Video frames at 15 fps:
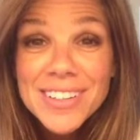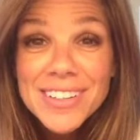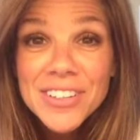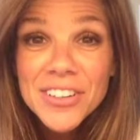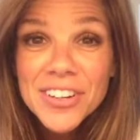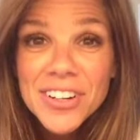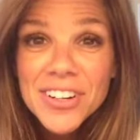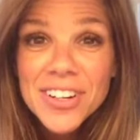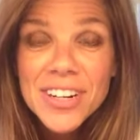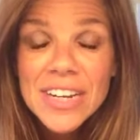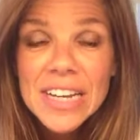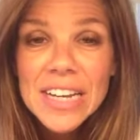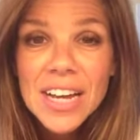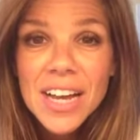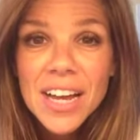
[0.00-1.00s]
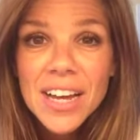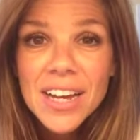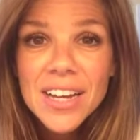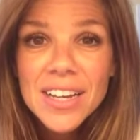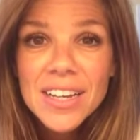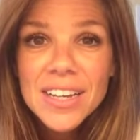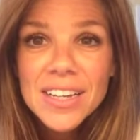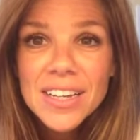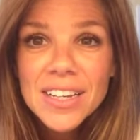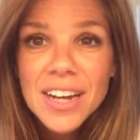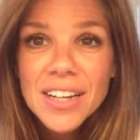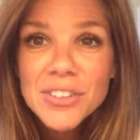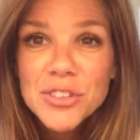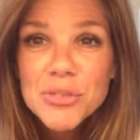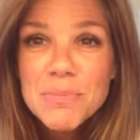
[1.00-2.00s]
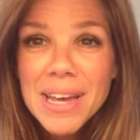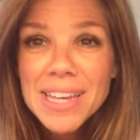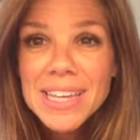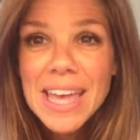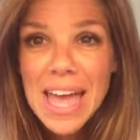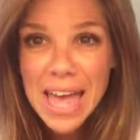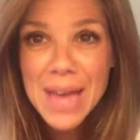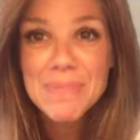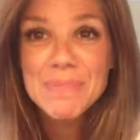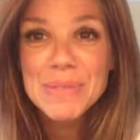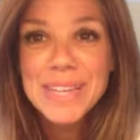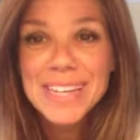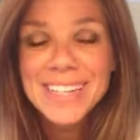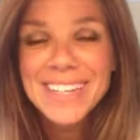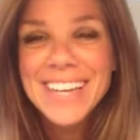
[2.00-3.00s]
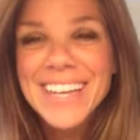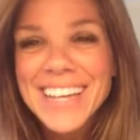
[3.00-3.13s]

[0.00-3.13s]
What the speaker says: You're under my cabinet.